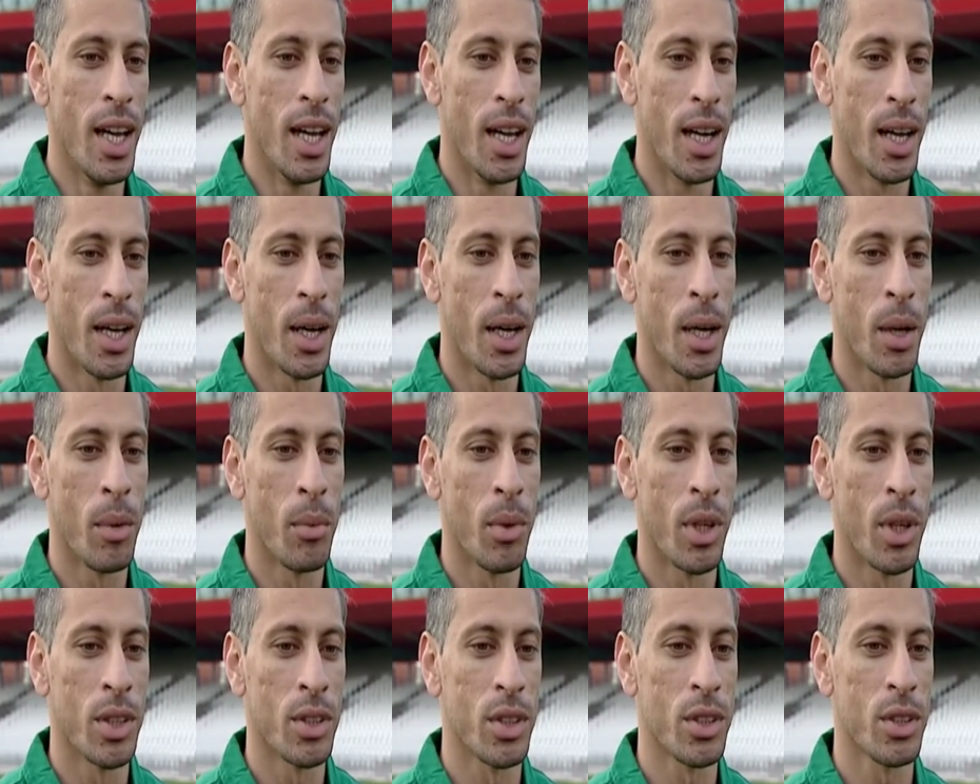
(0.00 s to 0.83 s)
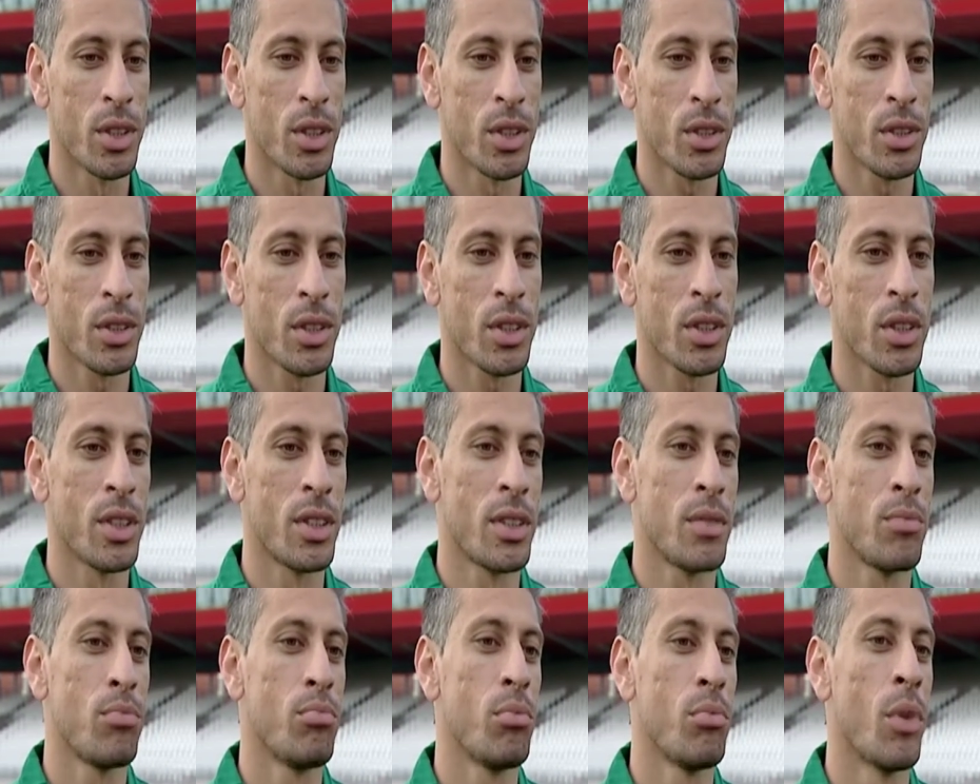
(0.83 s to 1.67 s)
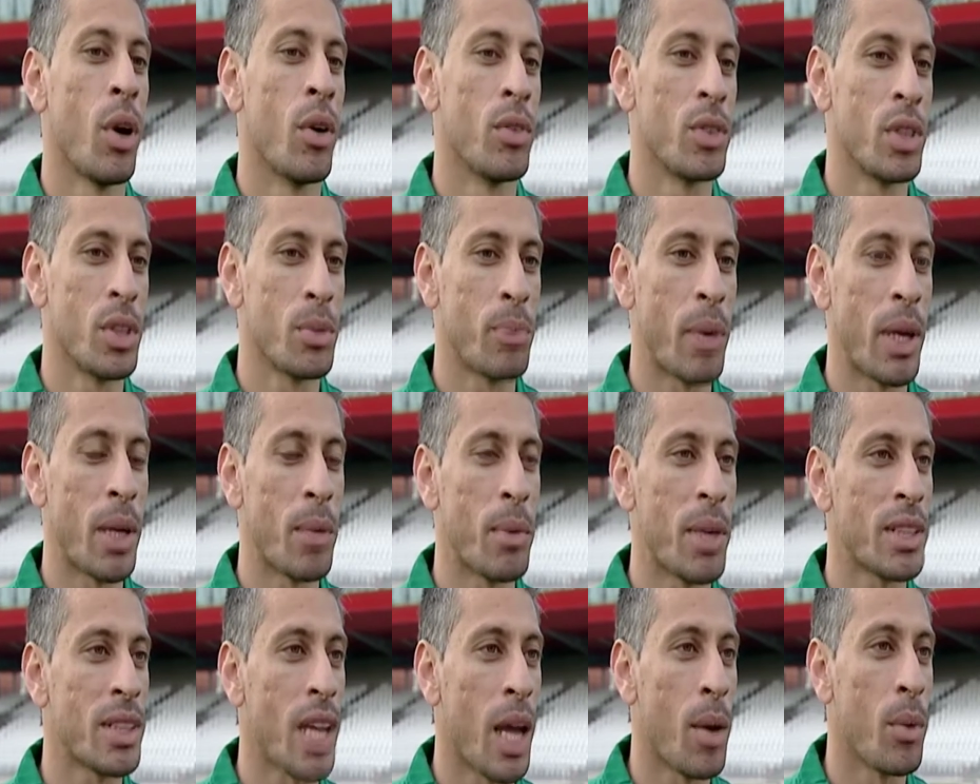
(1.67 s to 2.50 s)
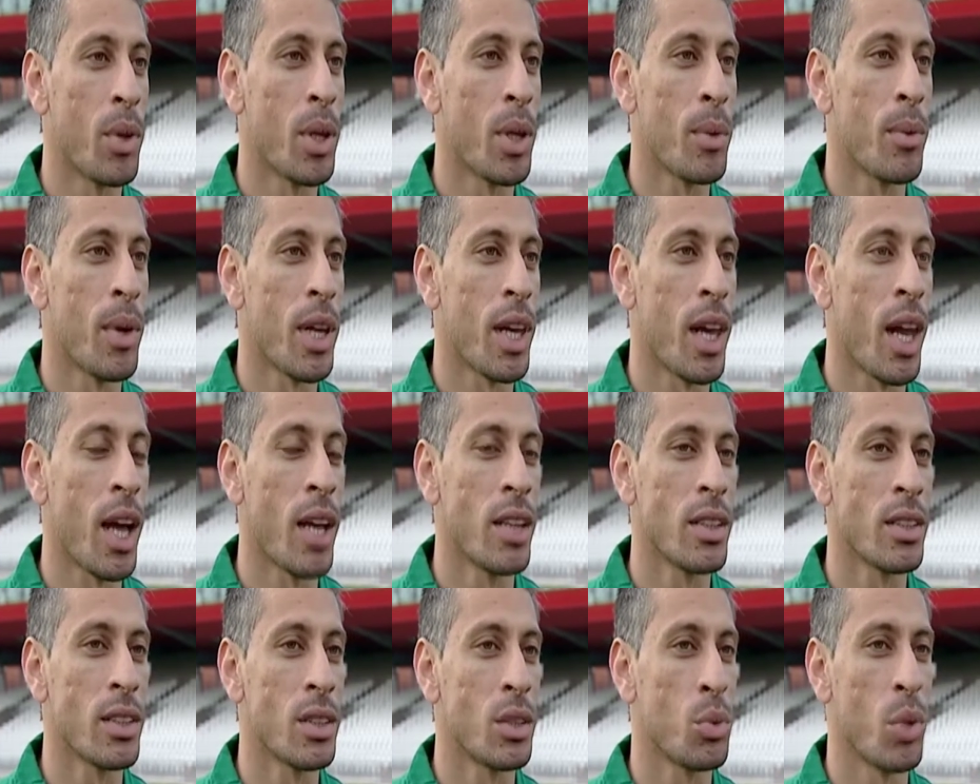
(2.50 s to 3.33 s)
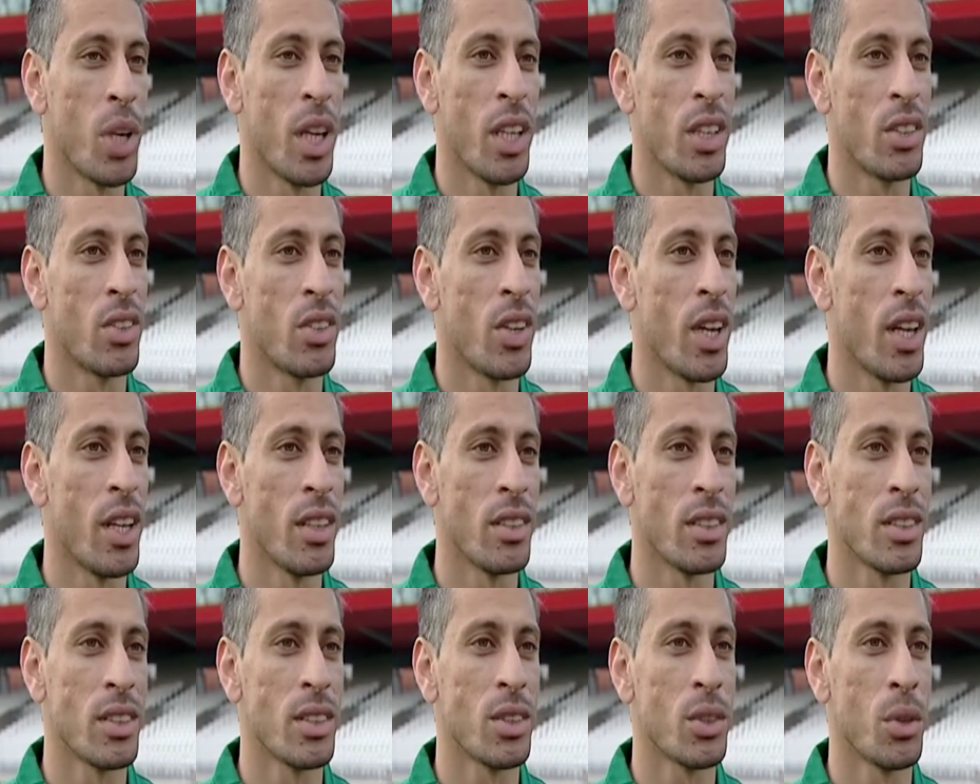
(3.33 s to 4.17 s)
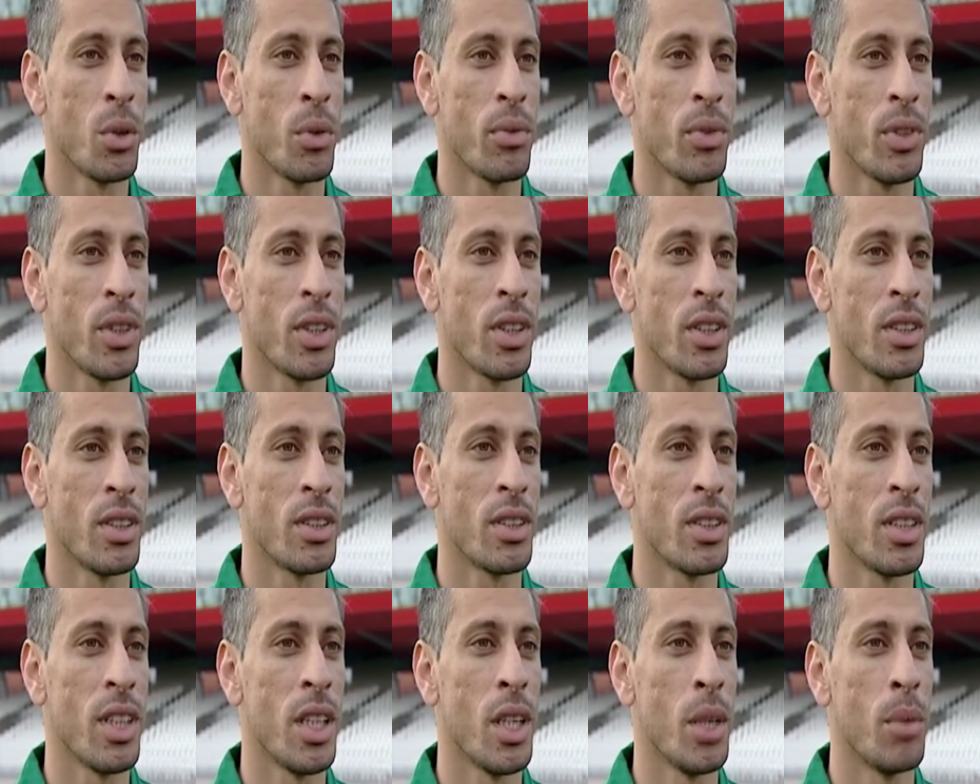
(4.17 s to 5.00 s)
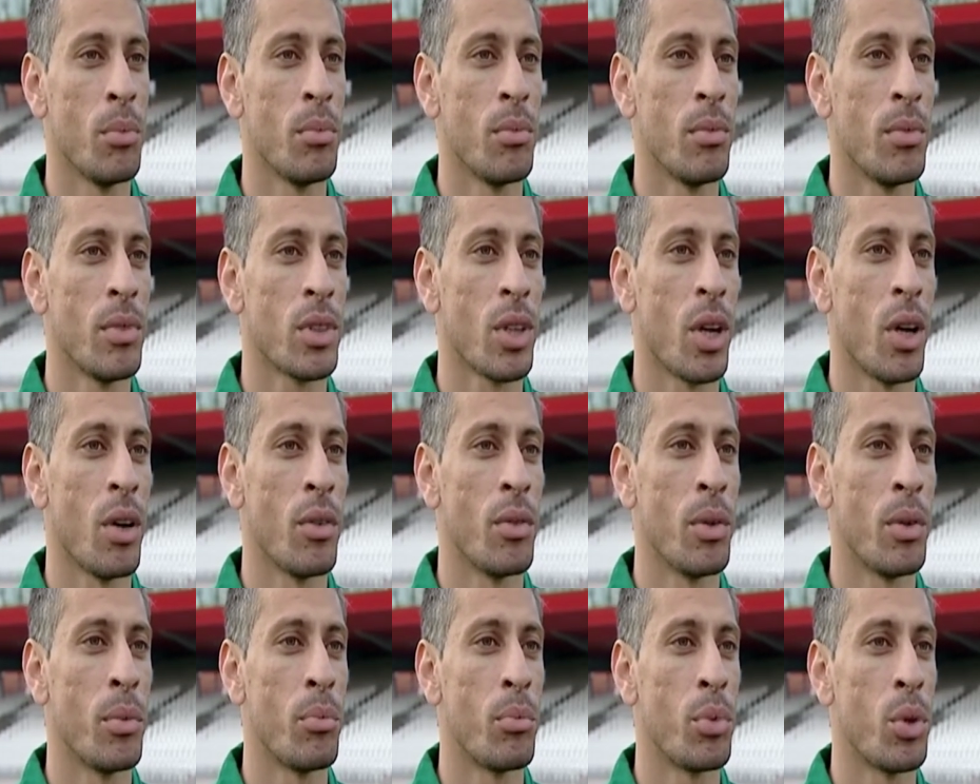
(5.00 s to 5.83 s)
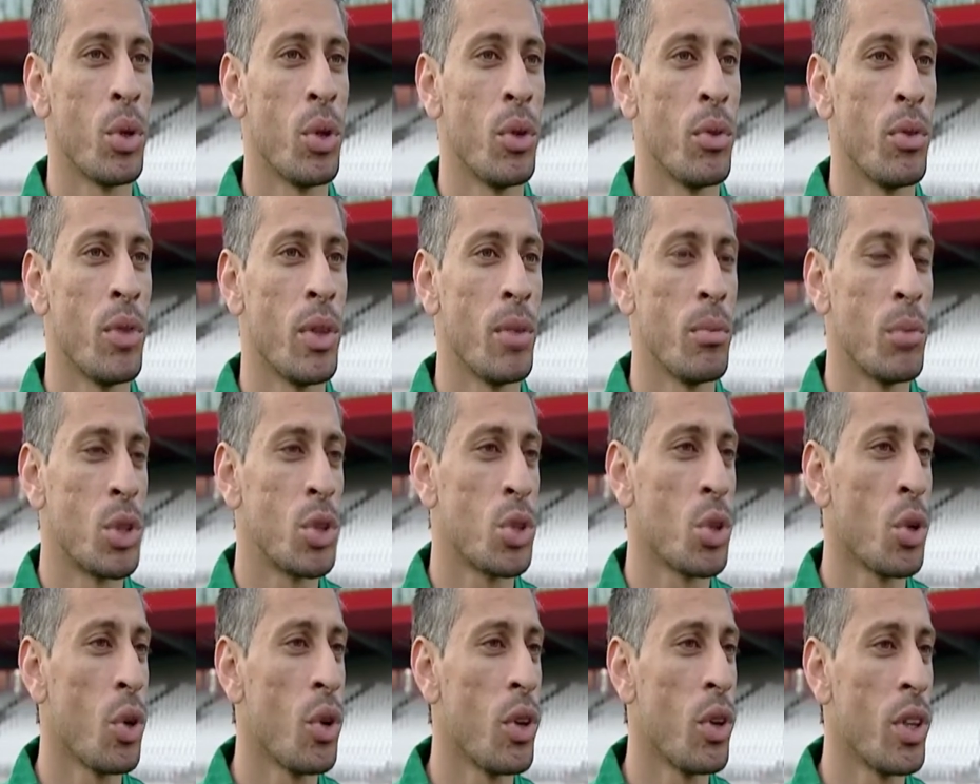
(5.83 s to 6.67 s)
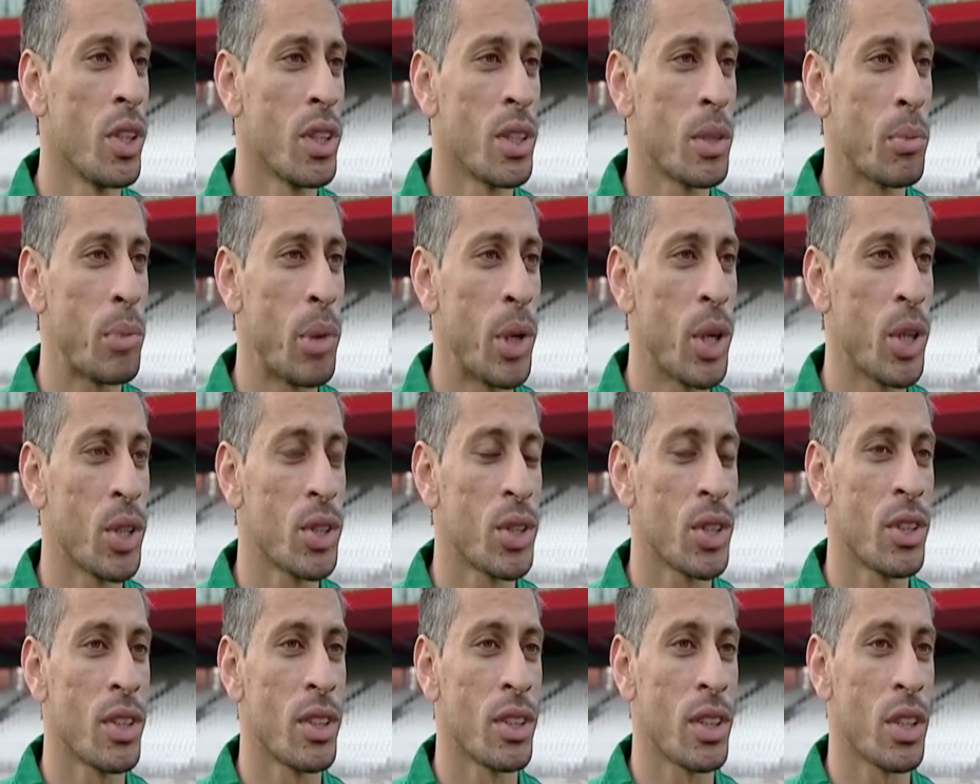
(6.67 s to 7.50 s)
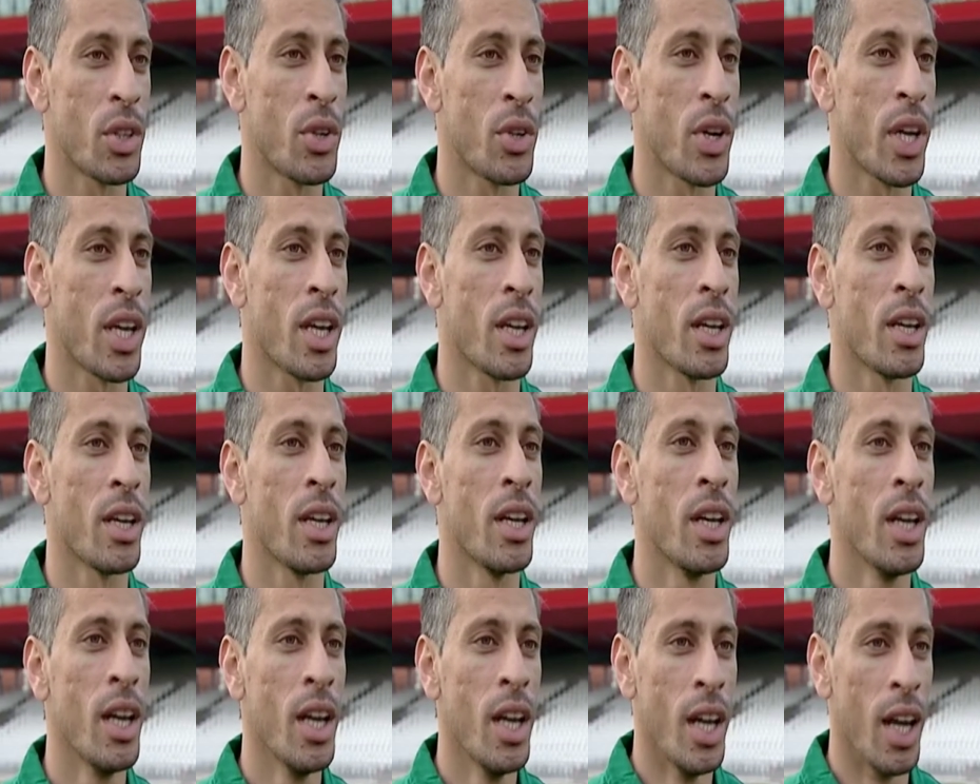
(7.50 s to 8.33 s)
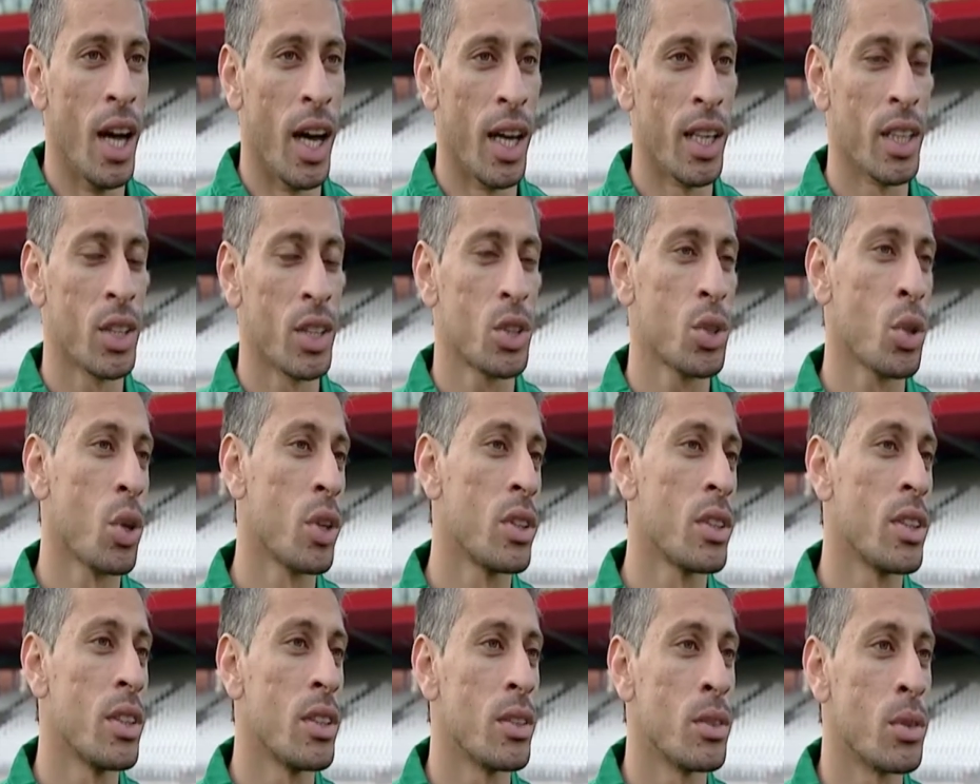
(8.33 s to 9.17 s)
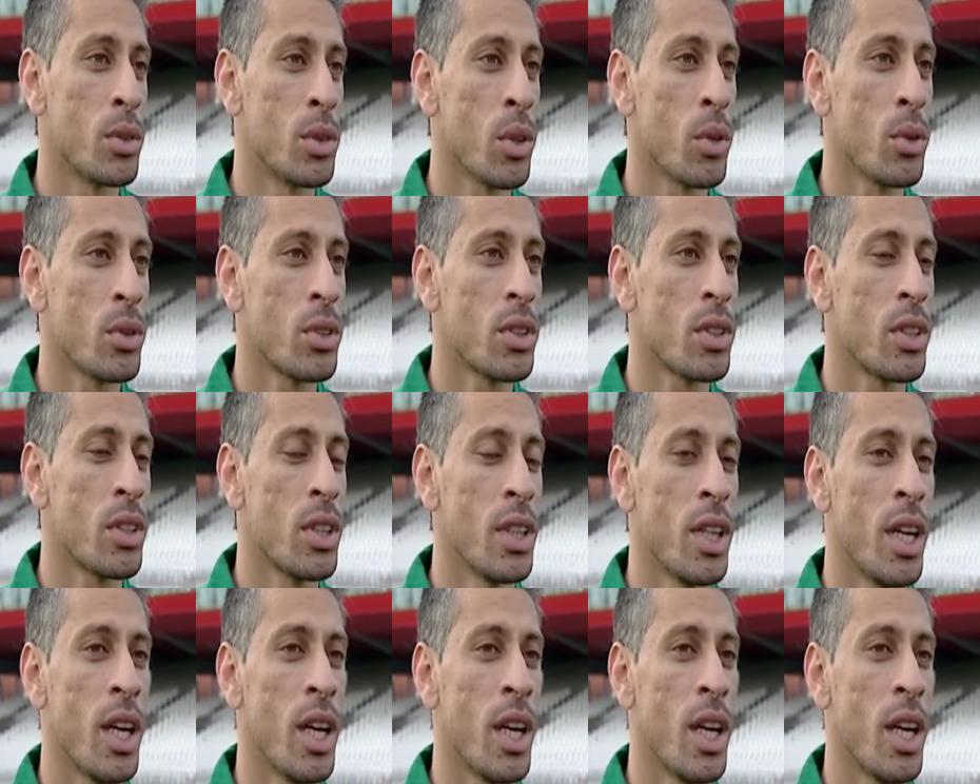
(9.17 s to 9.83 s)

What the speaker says: And just obviously spend a bit of time with him at Lancs, just the way he trains and stuff, and you can see him sort of improving, maturing as a person, as a cricketer, and it shows in his results.